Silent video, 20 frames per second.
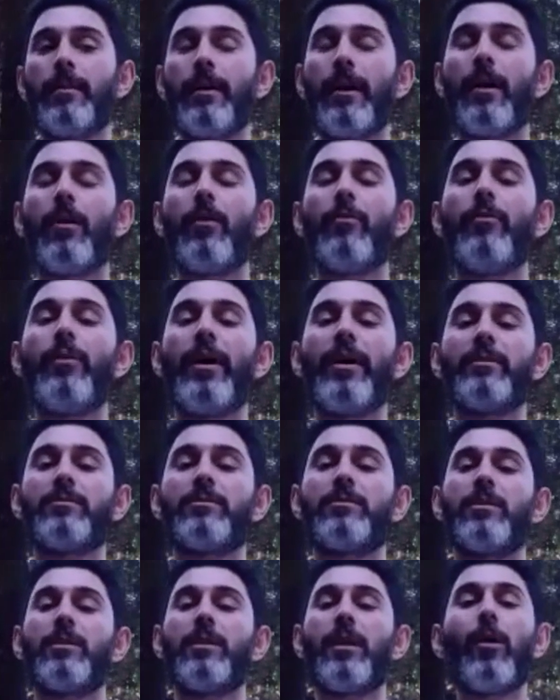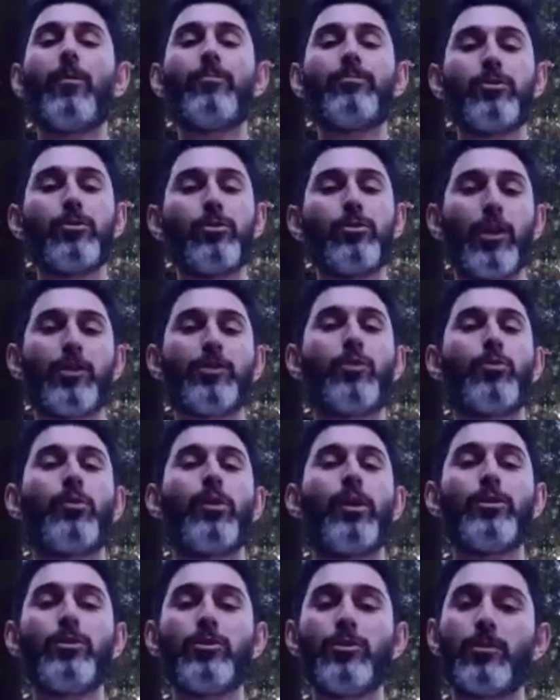how that helps you change your
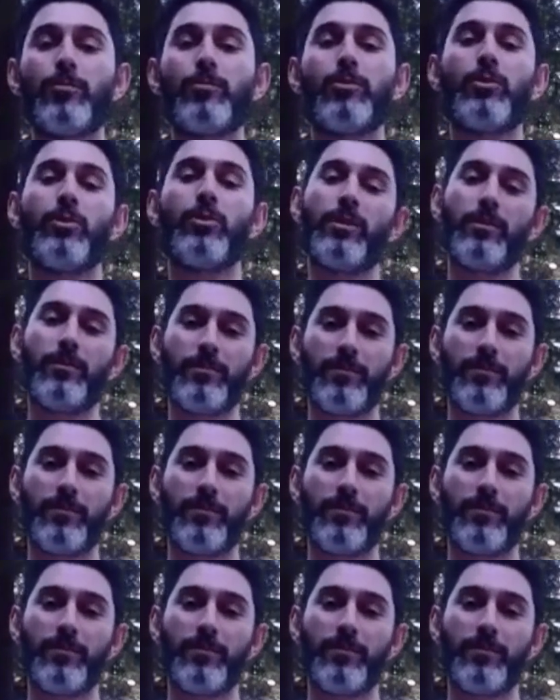relationship to it.